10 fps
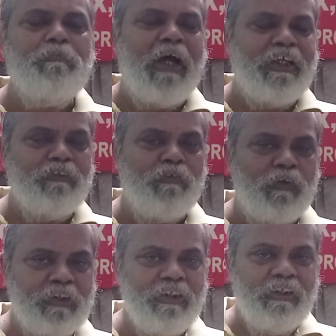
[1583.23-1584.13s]
bias
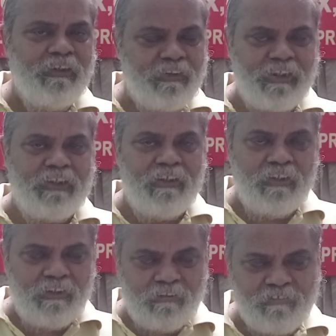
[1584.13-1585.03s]
for the
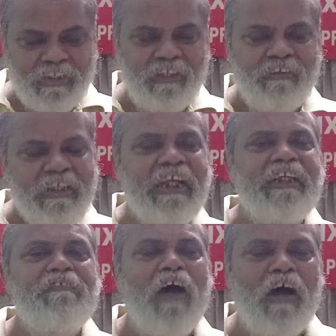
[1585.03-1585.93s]

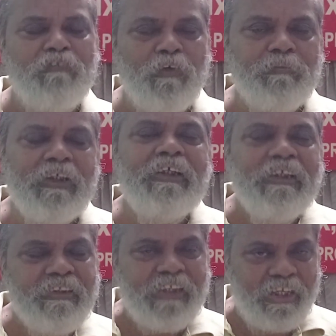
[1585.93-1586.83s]
negative half of the
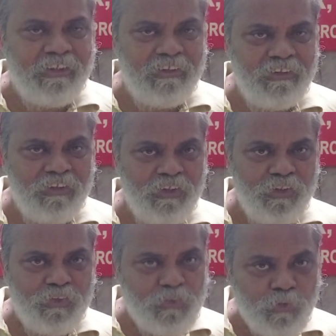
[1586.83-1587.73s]
cycle.
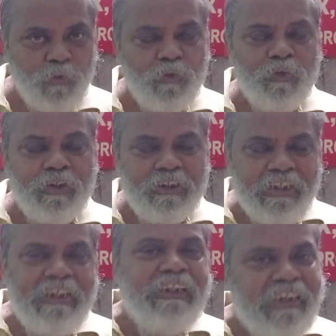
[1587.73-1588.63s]
So
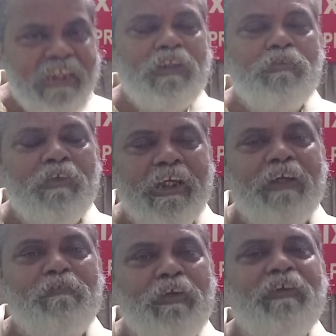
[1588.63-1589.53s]
in this
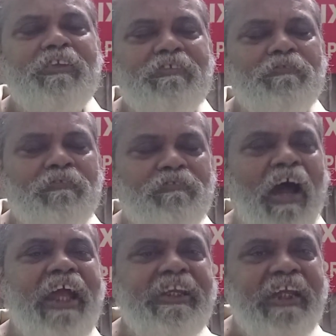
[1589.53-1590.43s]
way we
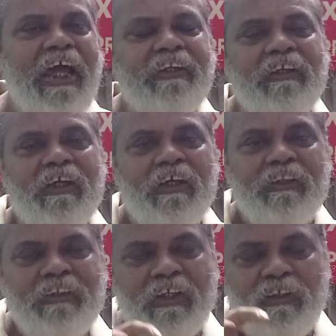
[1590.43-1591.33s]
find that
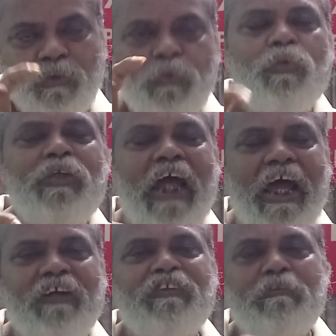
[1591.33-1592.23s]
the two
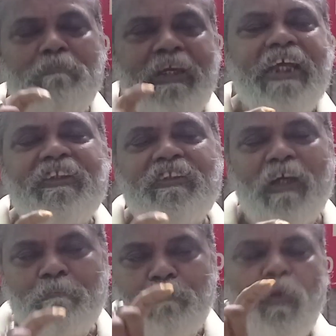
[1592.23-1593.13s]
diodes makes
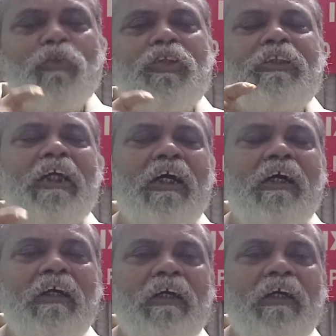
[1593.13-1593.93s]
both the